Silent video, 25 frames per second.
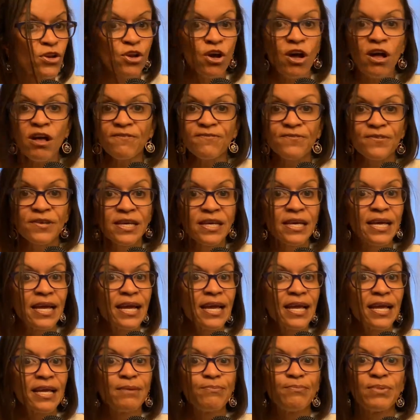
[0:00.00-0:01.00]
off.
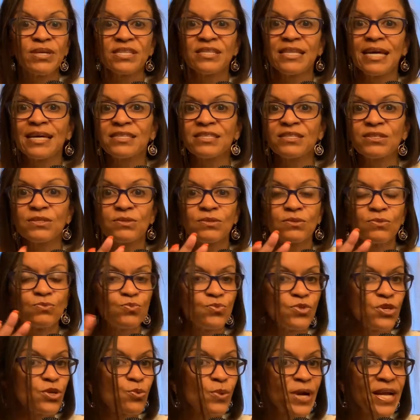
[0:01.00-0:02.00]
But that's
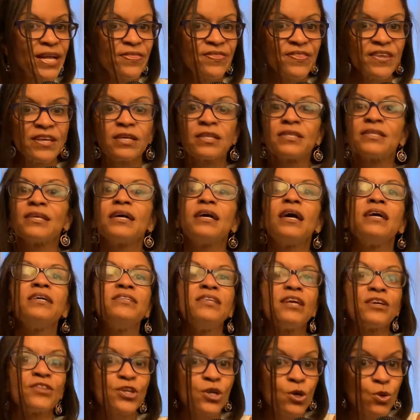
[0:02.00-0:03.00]
the great thing. And
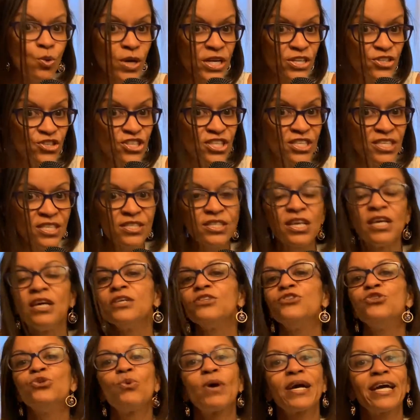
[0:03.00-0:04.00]
another question is,
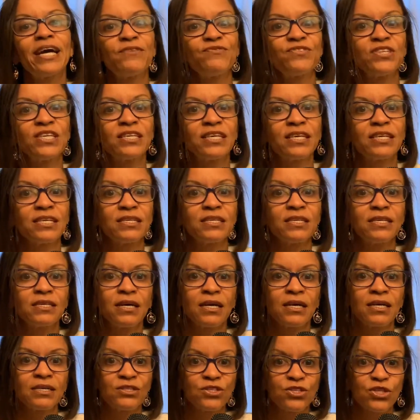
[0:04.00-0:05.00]
do I have to get
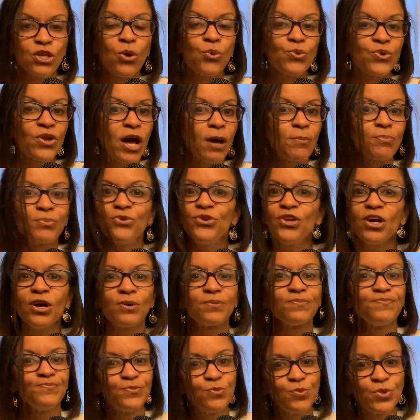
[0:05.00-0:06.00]
sewn up? No,
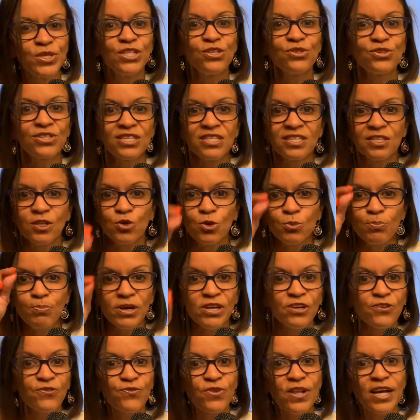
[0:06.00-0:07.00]
we use these little
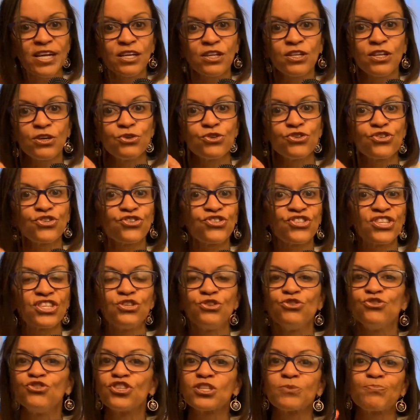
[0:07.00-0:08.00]
butterfly closures, and
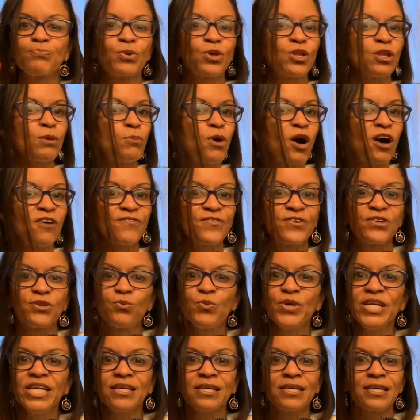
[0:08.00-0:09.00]
you just pull them off in a
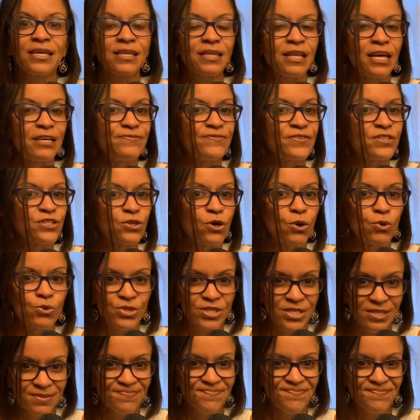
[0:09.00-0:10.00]
week, and life is
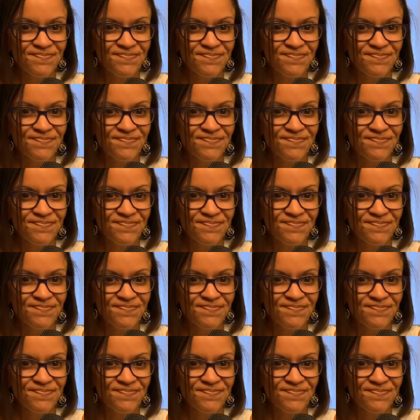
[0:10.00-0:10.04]
golden.